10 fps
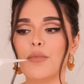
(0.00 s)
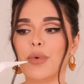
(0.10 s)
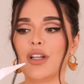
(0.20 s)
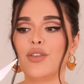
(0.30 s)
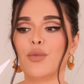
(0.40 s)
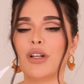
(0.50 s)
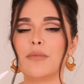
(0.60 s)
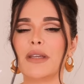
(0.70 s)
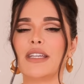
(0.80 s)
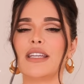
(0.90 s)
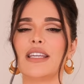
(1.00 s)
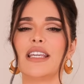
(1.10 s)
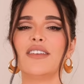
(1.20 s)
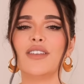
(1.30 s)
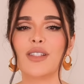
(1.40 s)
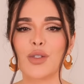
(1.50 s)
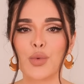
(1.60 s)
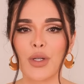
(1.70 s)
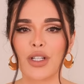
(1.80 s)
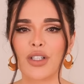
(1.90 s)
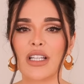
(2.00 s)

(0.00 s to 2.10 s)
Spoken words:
But if you want to make it even sweeter,